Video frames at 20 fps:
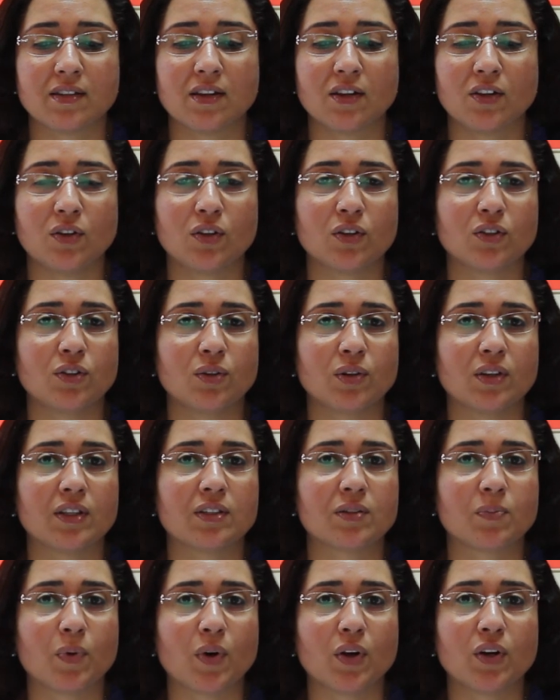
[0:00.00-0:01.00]
that you could do at
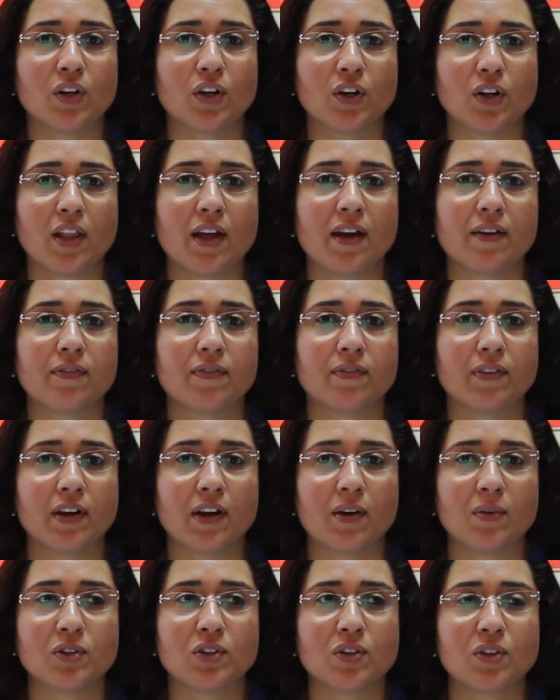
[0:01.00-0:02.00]
this point in your life, and
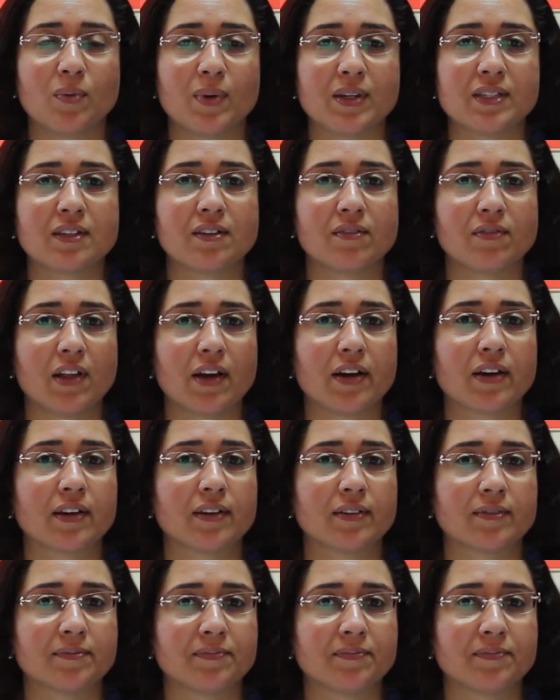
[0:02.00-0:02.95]
I wish you the best of luck.